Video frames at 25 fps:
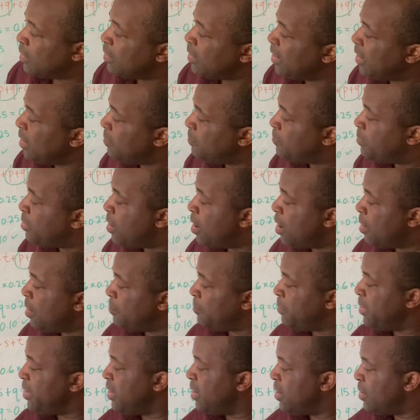in part
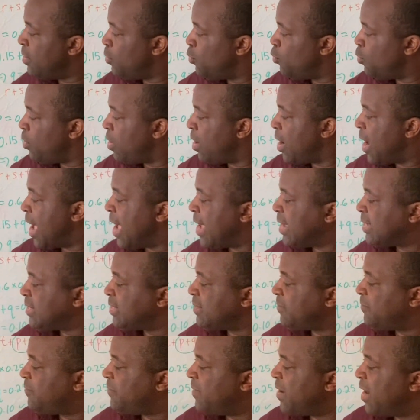B, we're asked
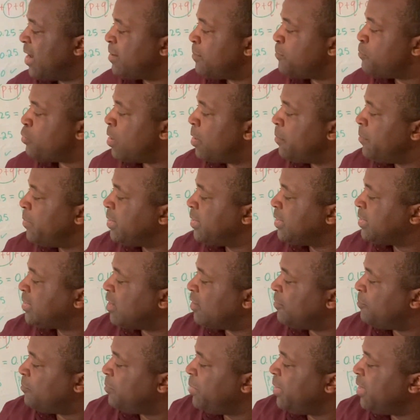to find the probability
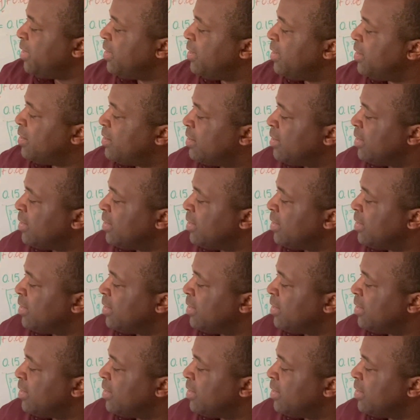of B